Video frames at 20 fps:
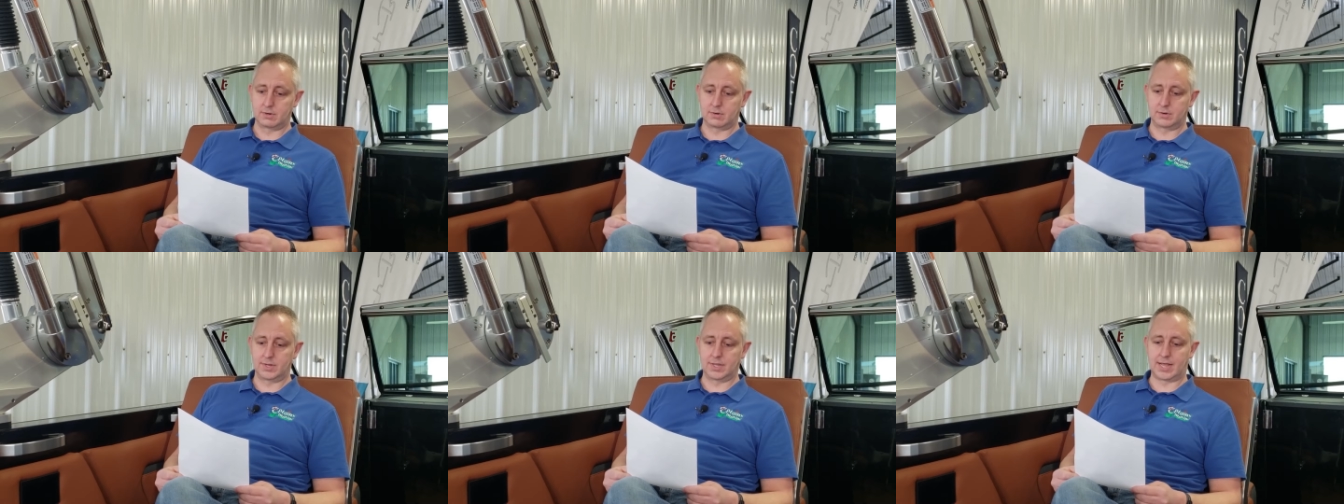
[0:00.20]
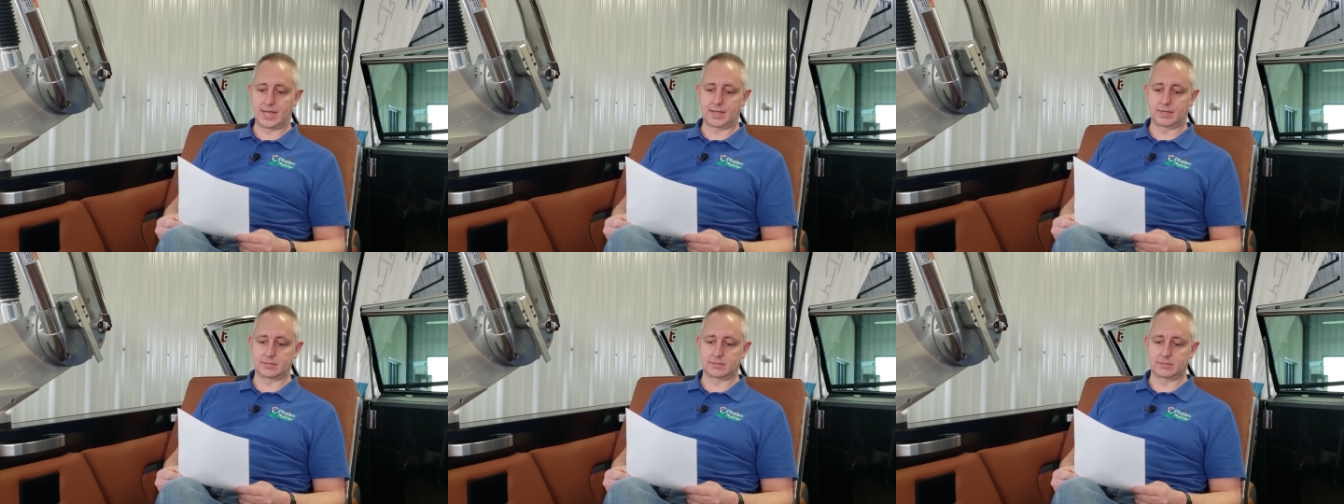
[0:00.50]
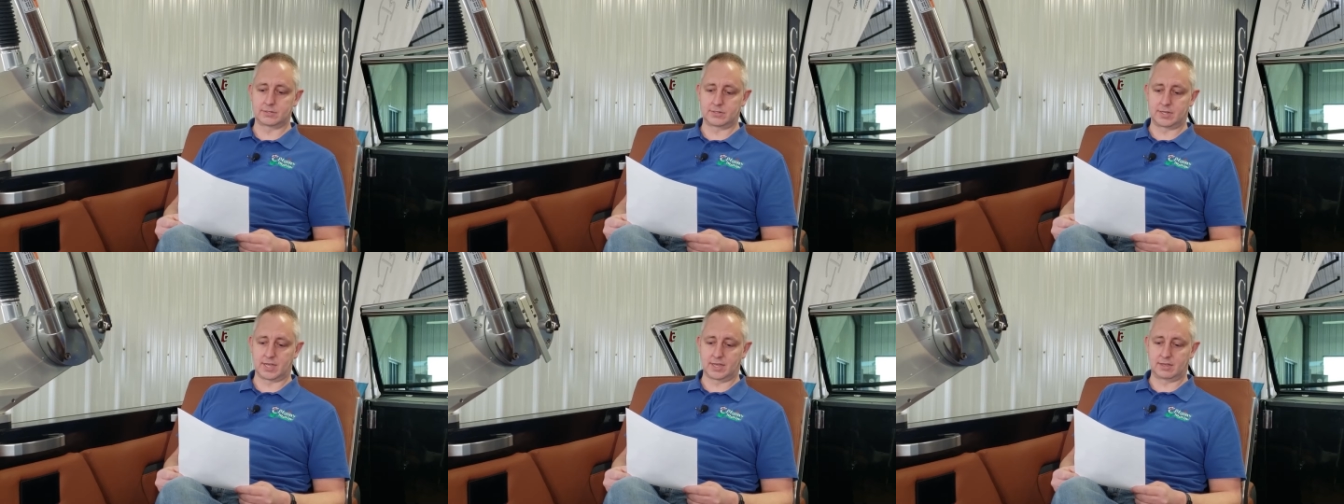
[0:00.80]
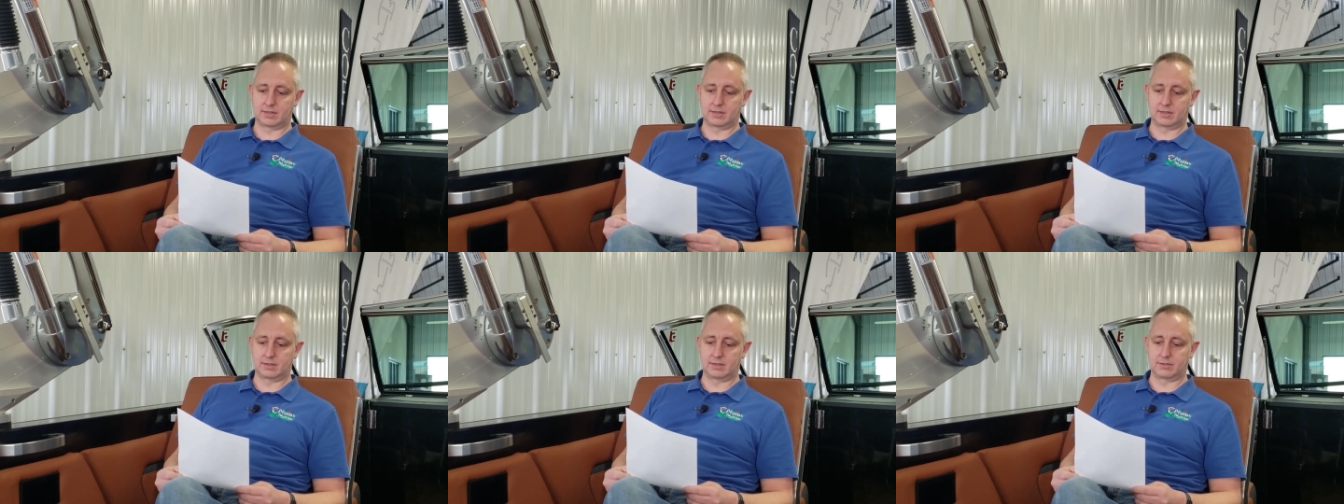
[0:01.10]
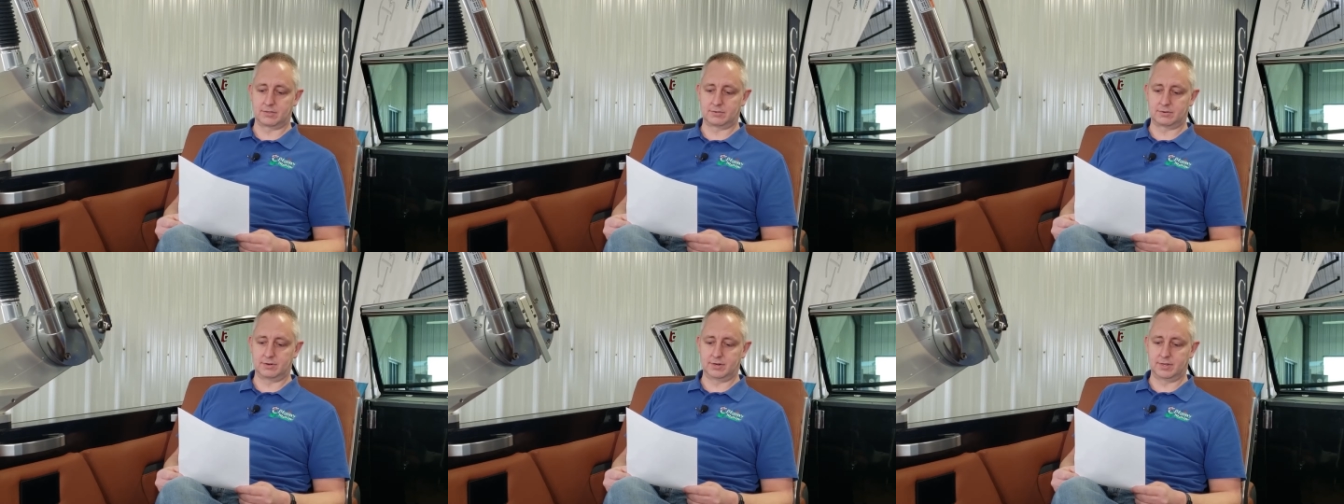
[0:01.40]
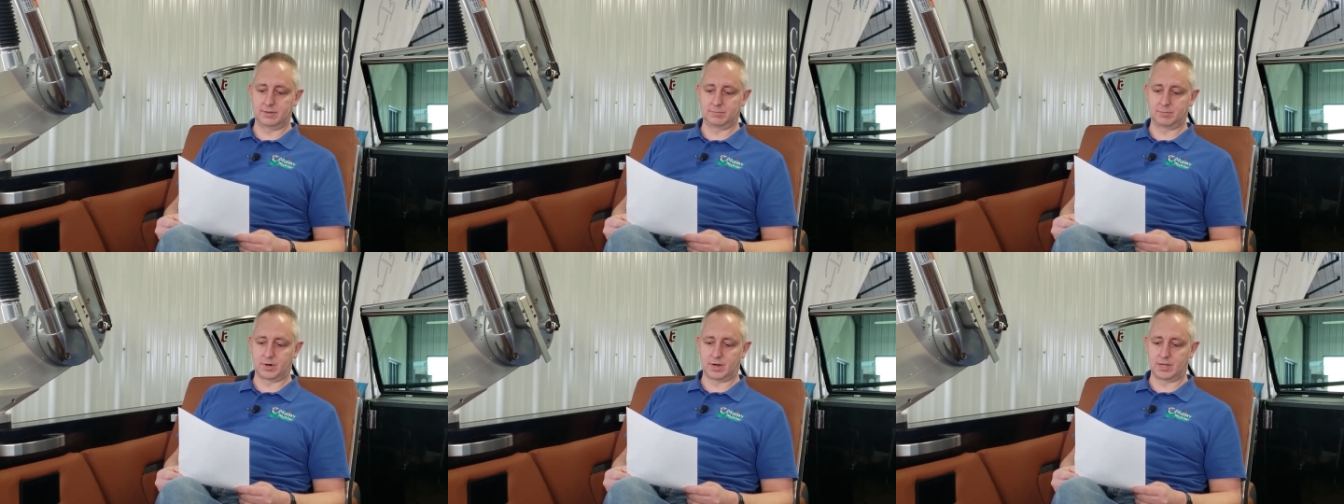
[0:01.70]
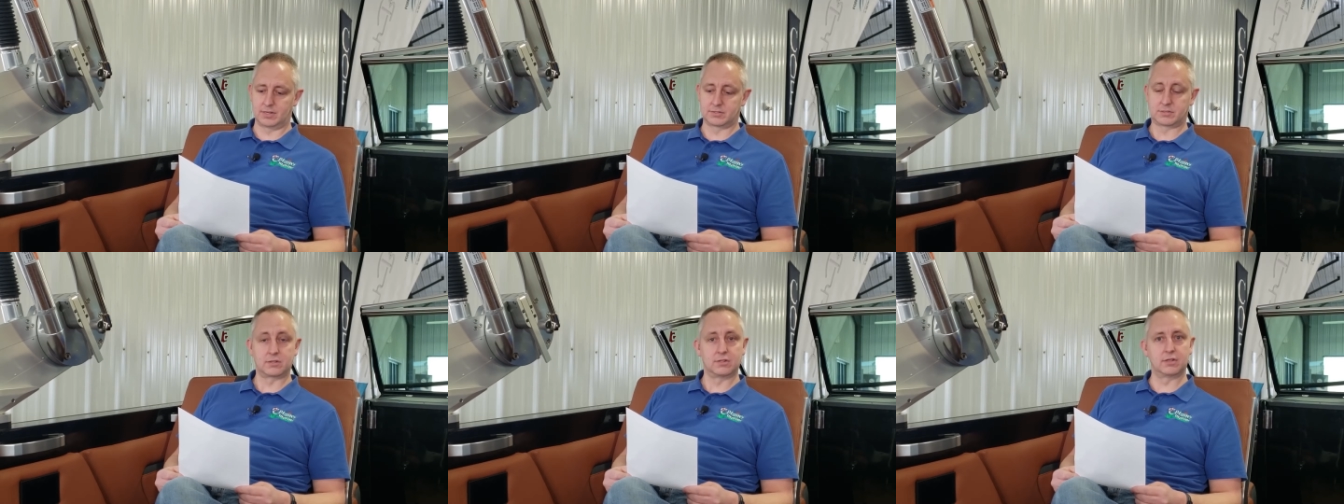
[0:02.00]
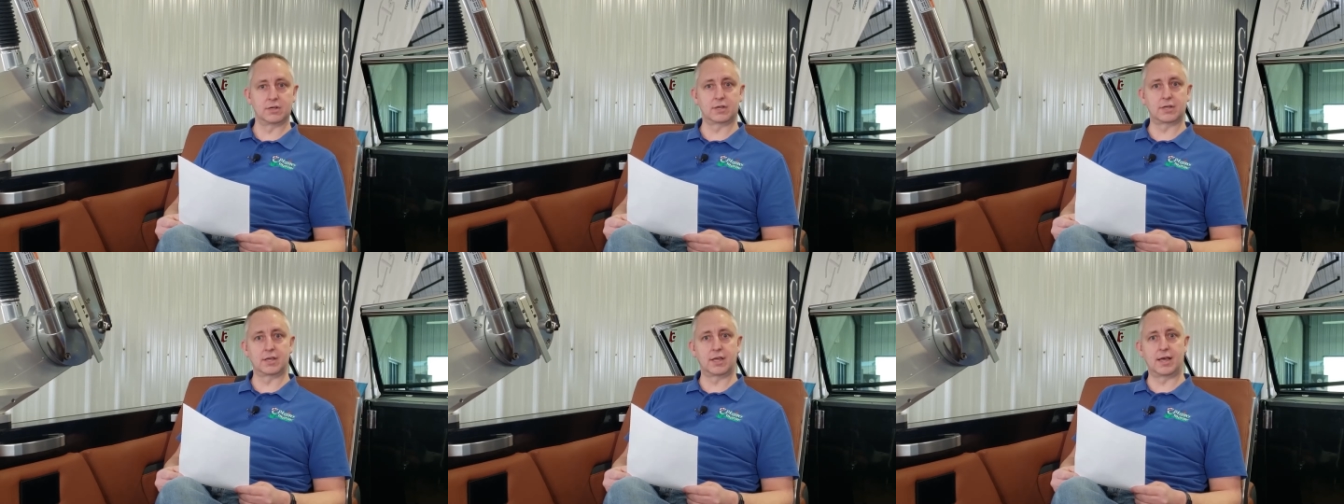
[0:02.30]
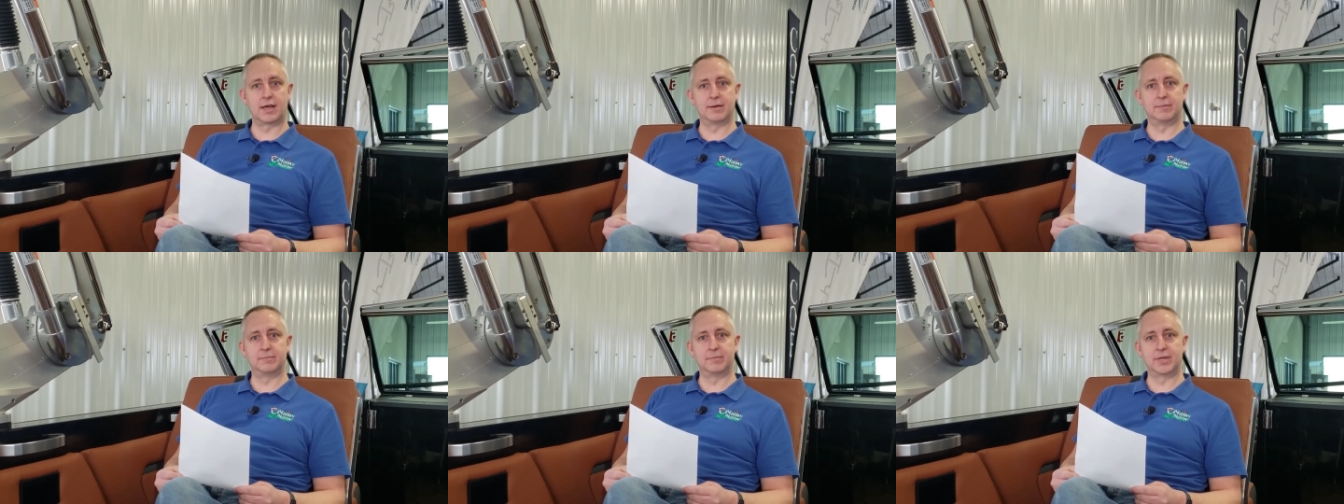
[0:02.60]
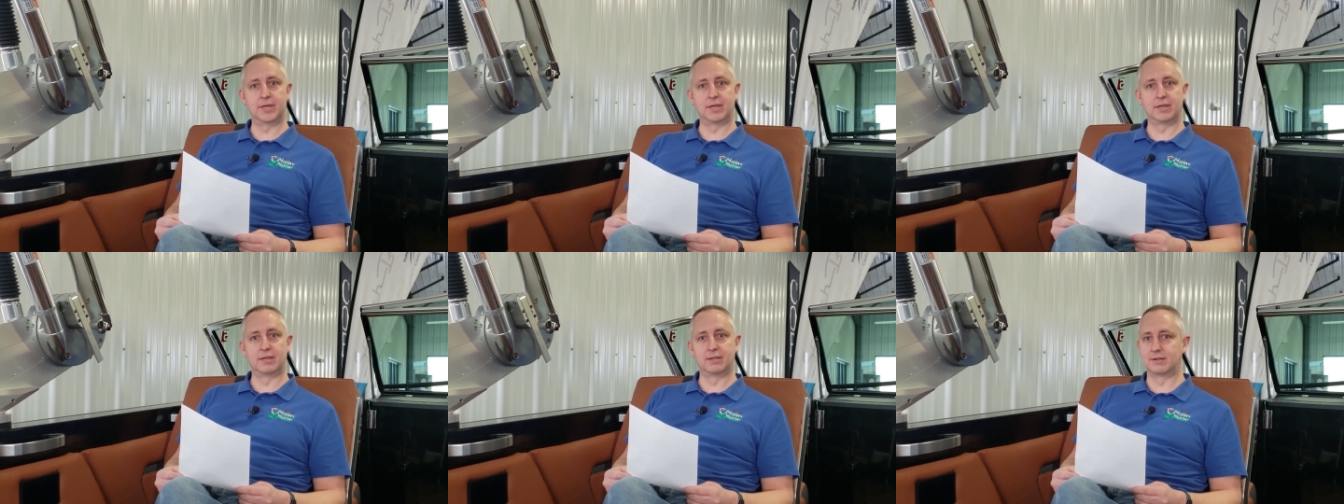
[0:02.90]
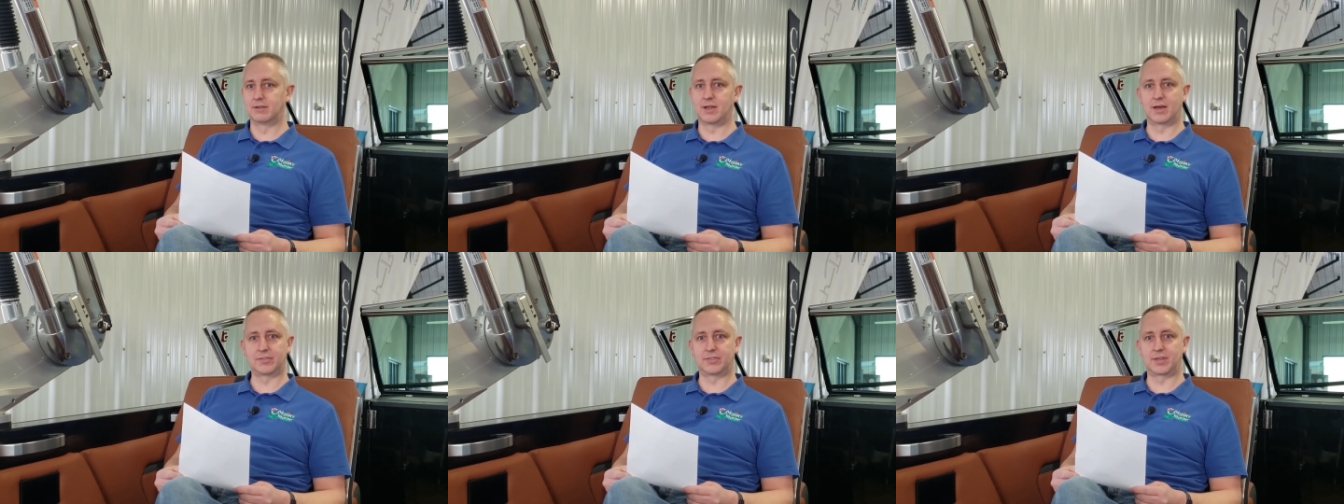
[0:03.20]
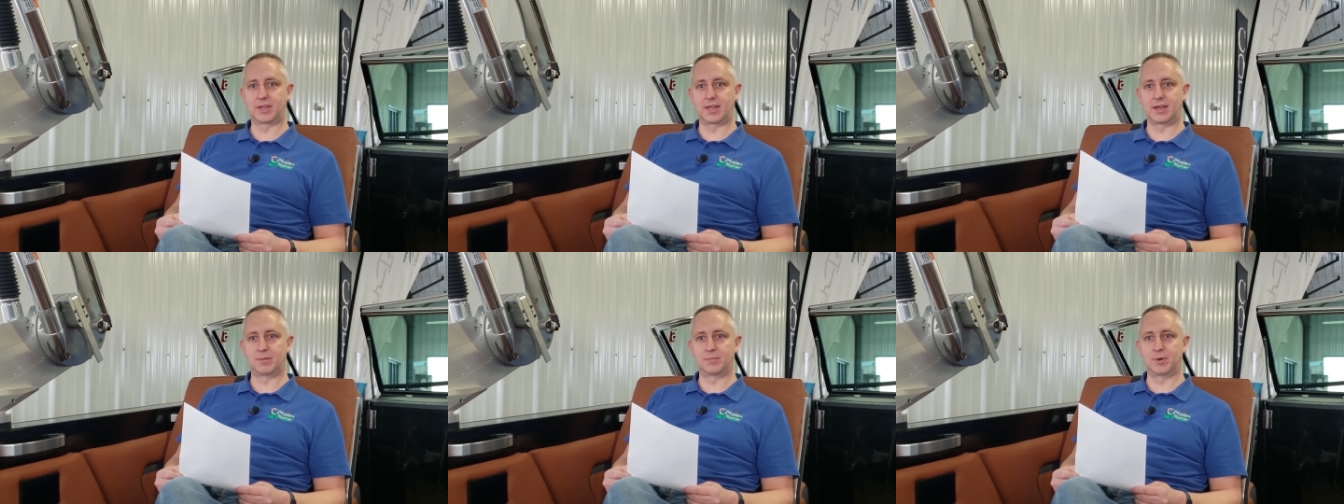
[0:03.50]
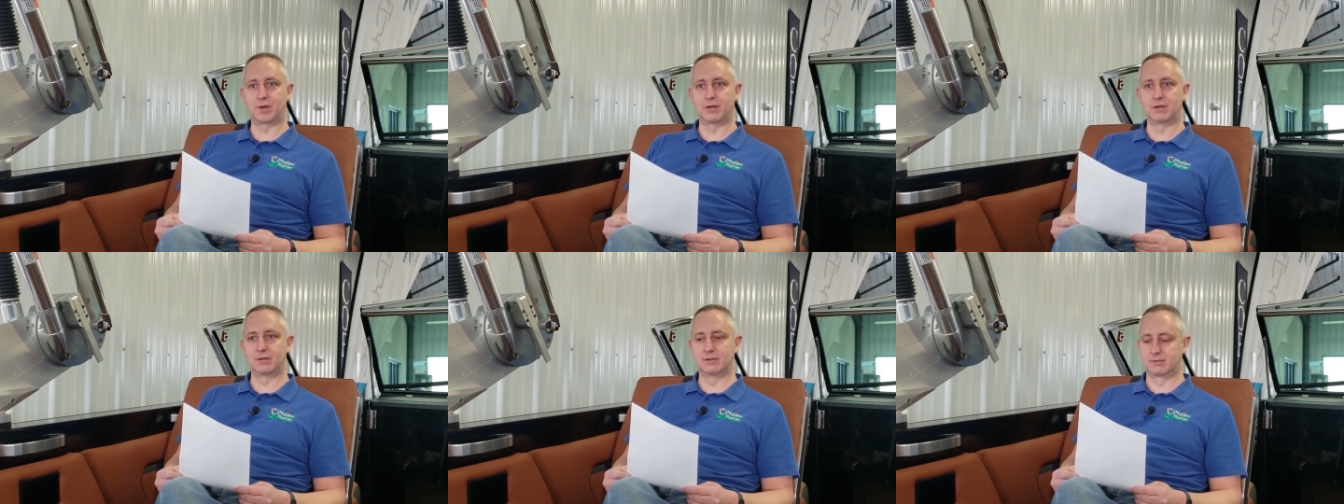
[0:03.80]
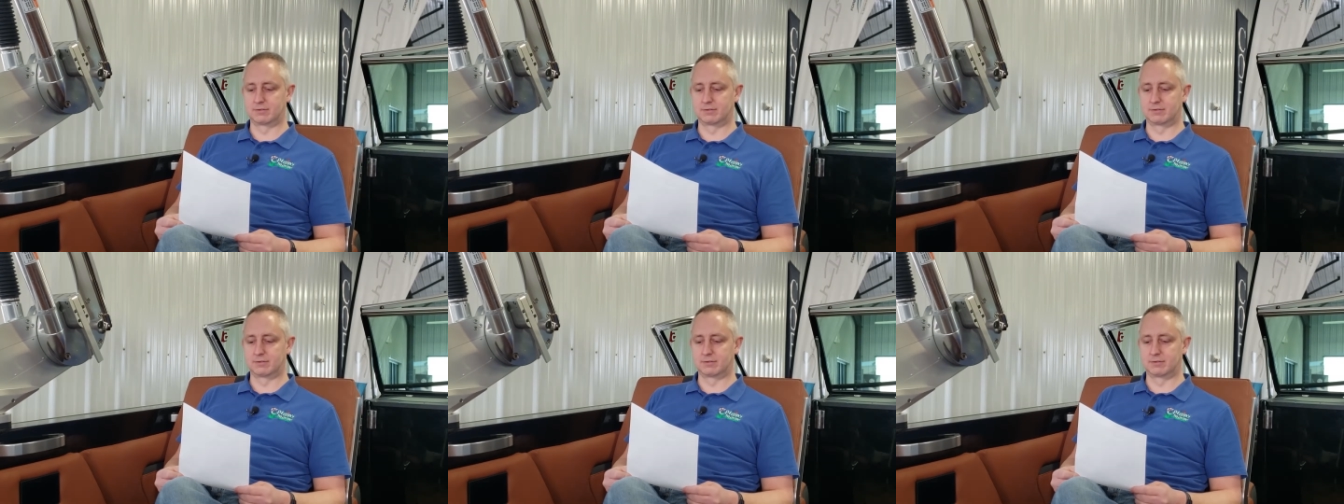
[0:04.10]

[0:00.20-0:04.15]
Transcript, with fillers: Relax, take three breaths, look at me, not the camera.